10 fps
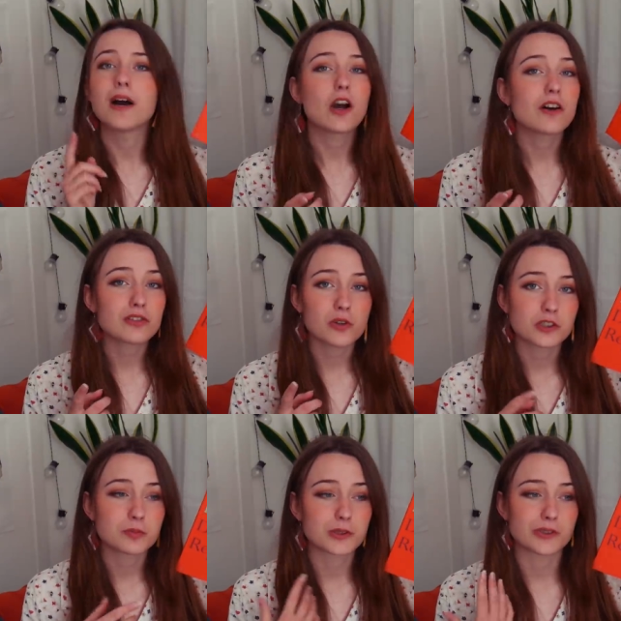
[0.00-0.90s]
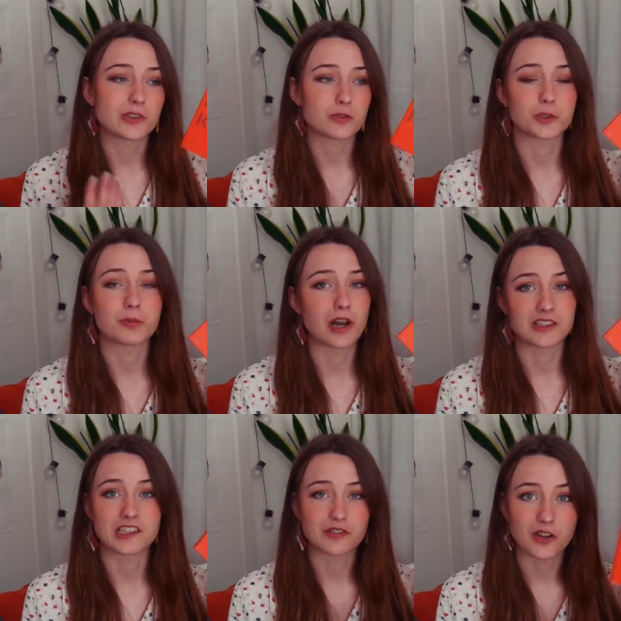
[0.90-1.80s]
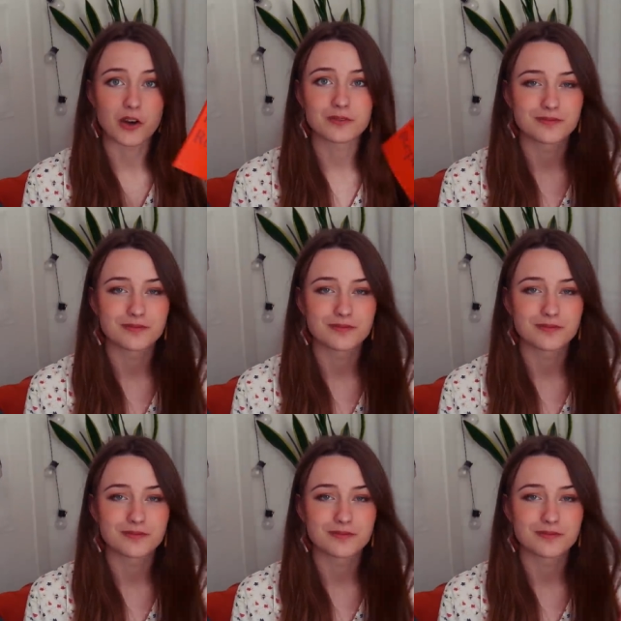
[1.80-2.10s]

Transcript: My overall experience was positive though.